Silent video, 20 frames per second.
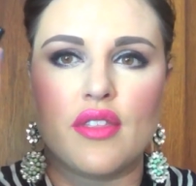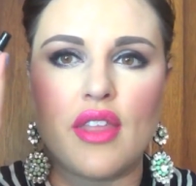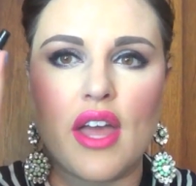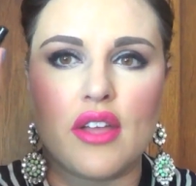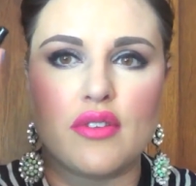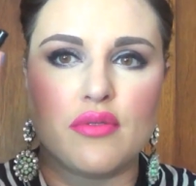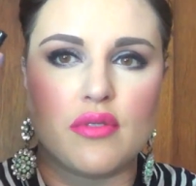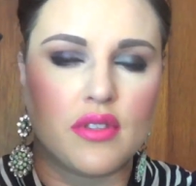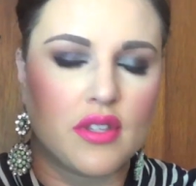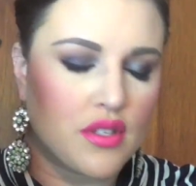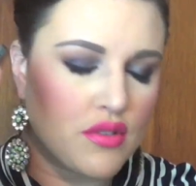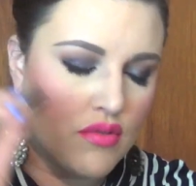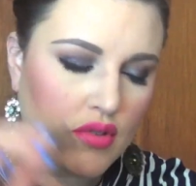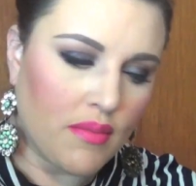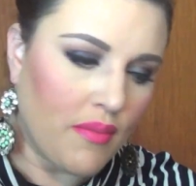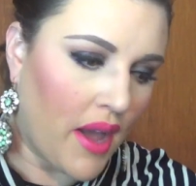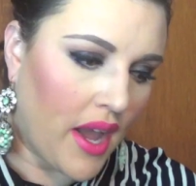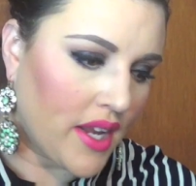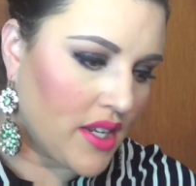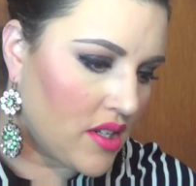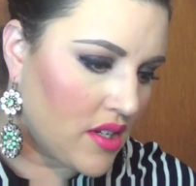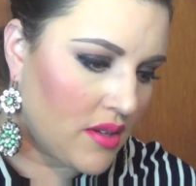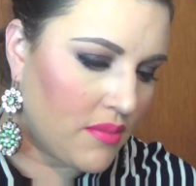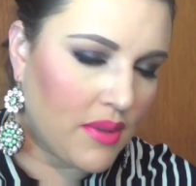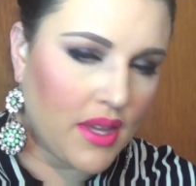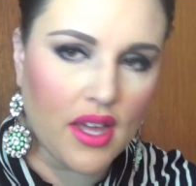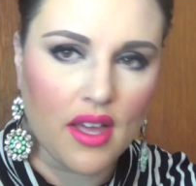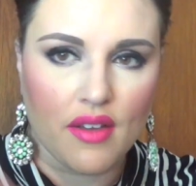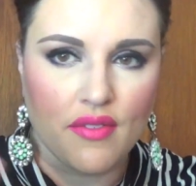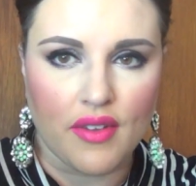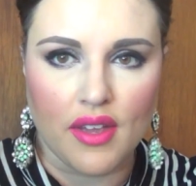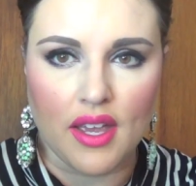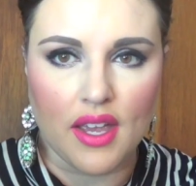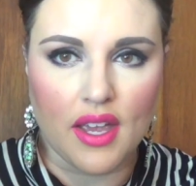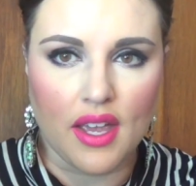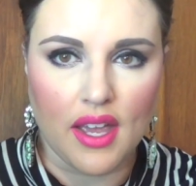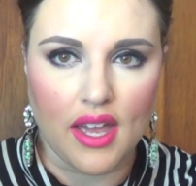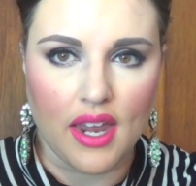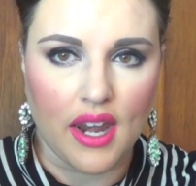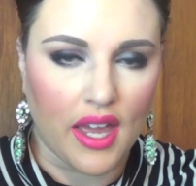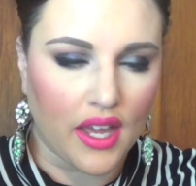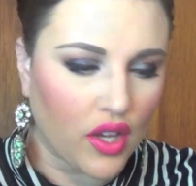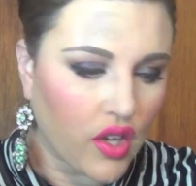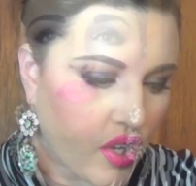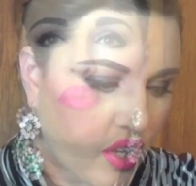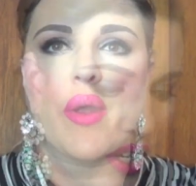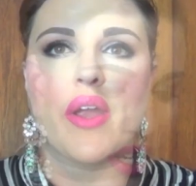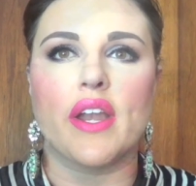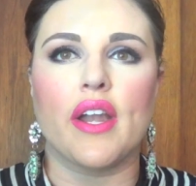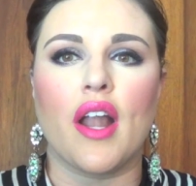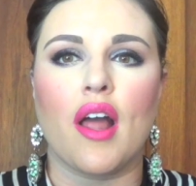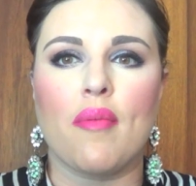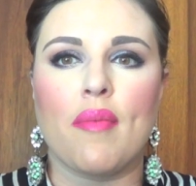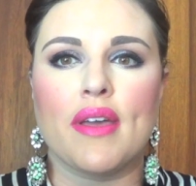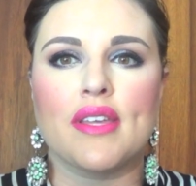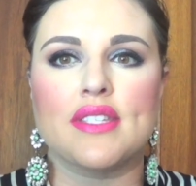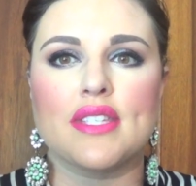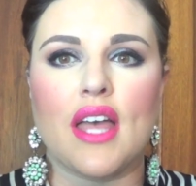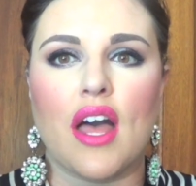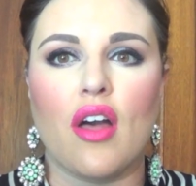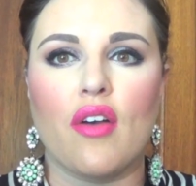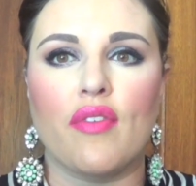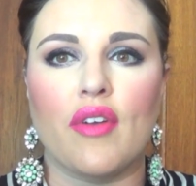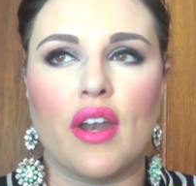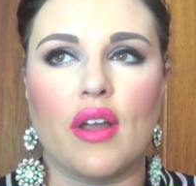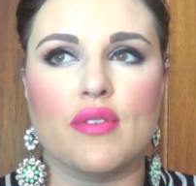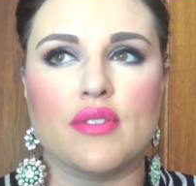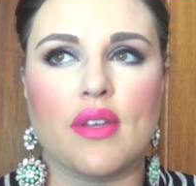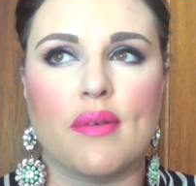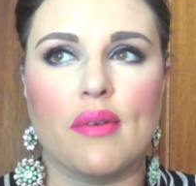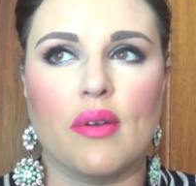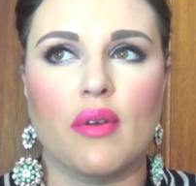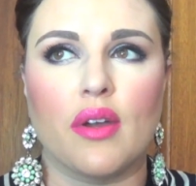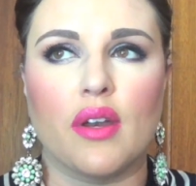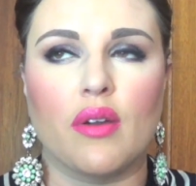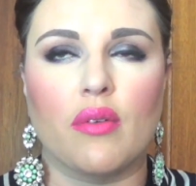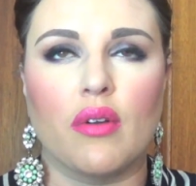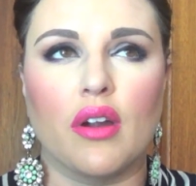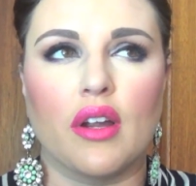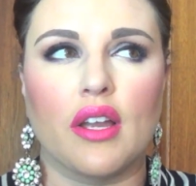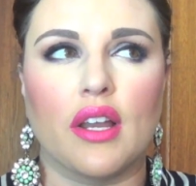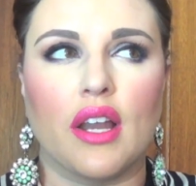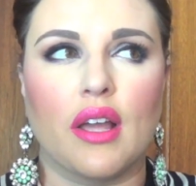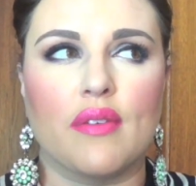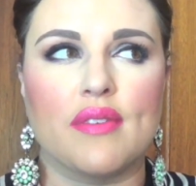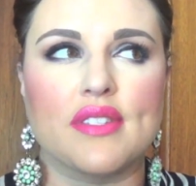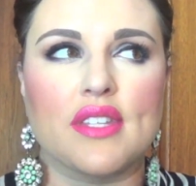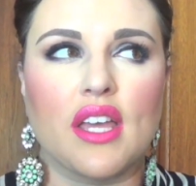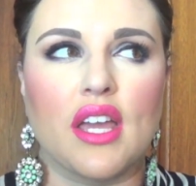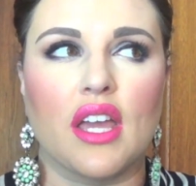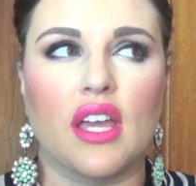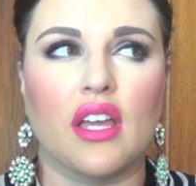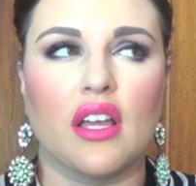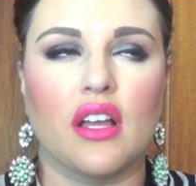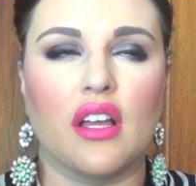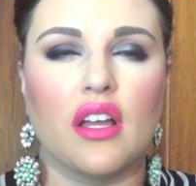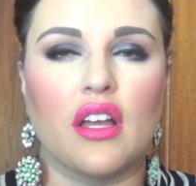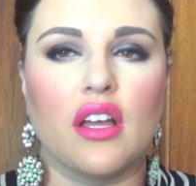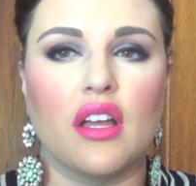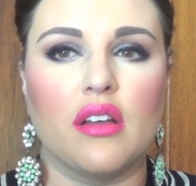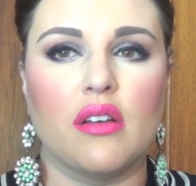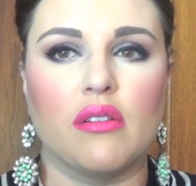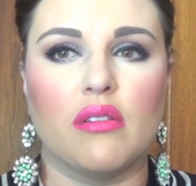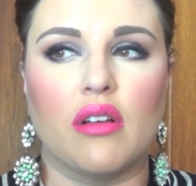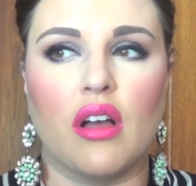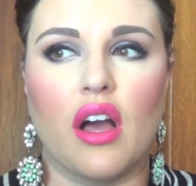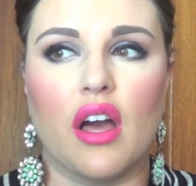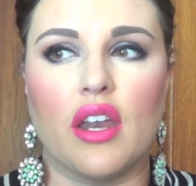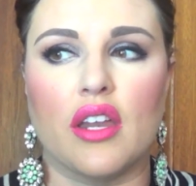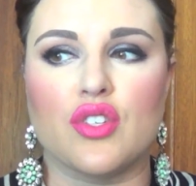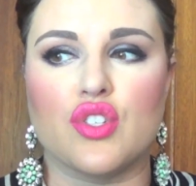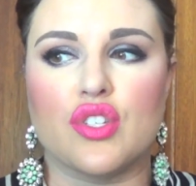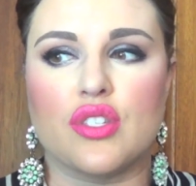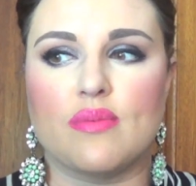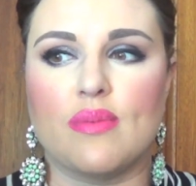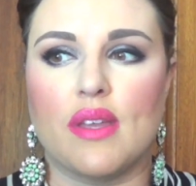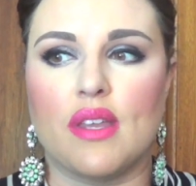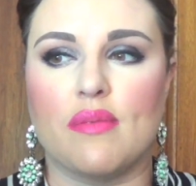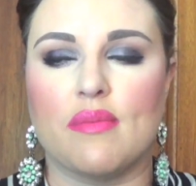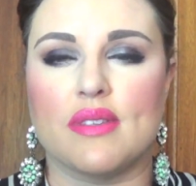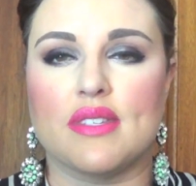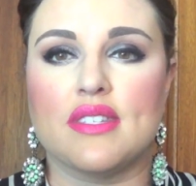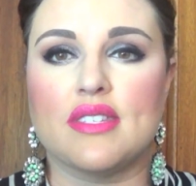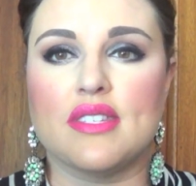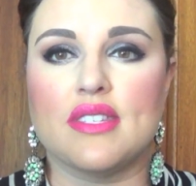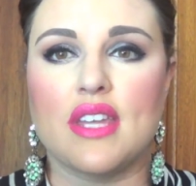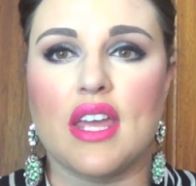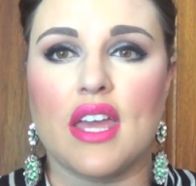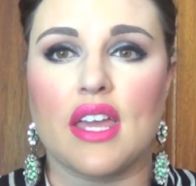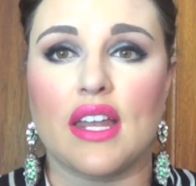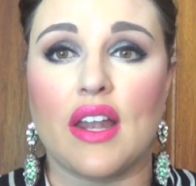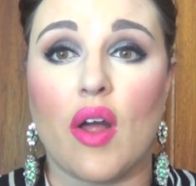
That's what this reminded me of, and I sprayed it on myself and I was on my way to work and I was like, oh God, I just made a mistake.